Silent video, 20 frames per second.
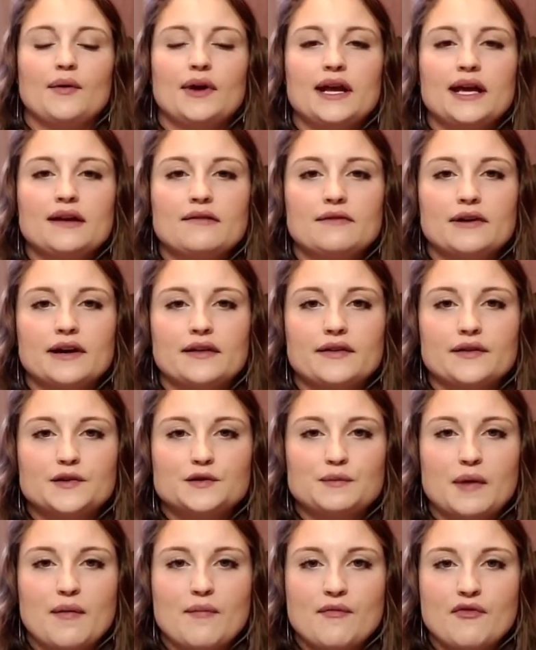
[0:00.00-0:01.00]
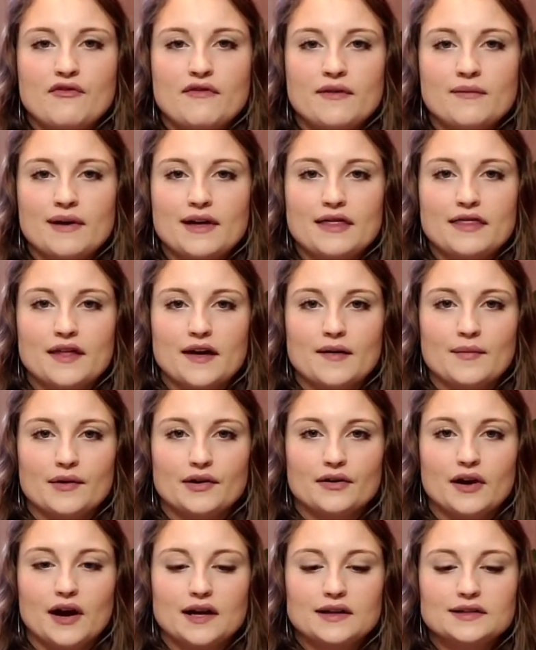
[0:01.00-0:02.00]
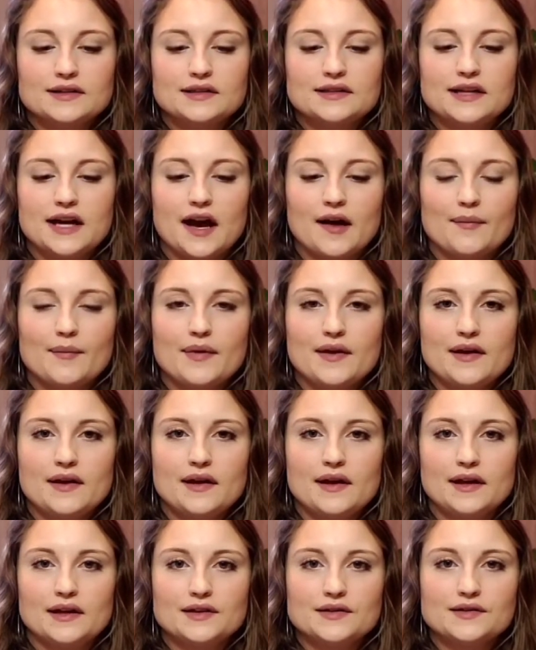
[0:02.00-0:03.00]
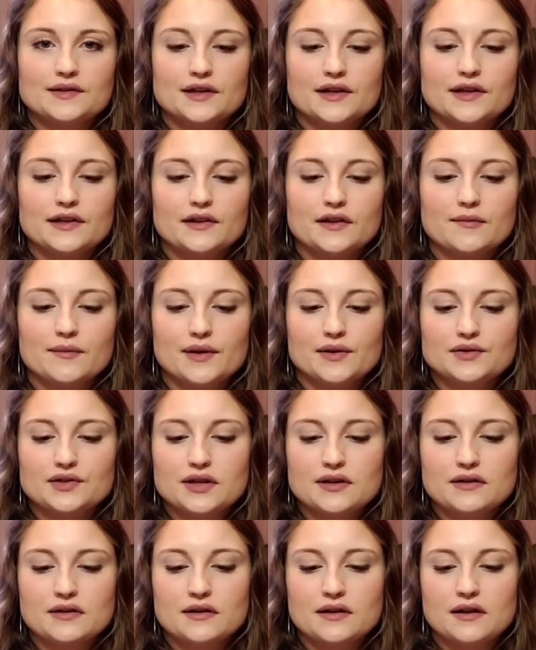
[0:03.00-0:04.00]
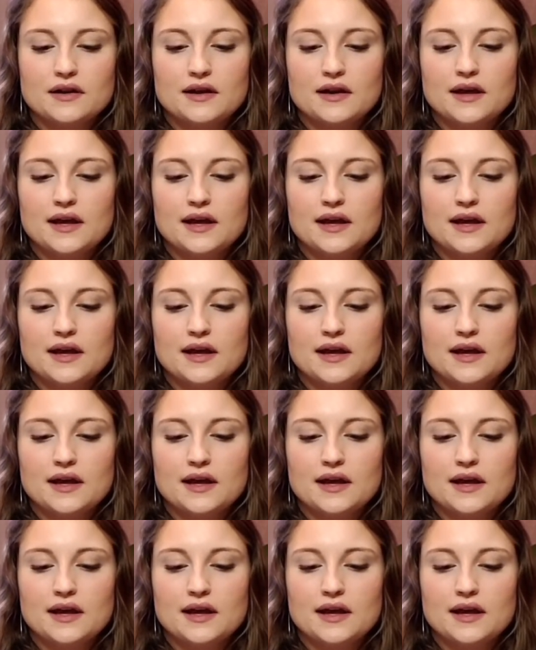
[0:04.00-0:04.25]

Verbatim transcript: I want to get rid of those by moving my thumb across the top in a circular motion.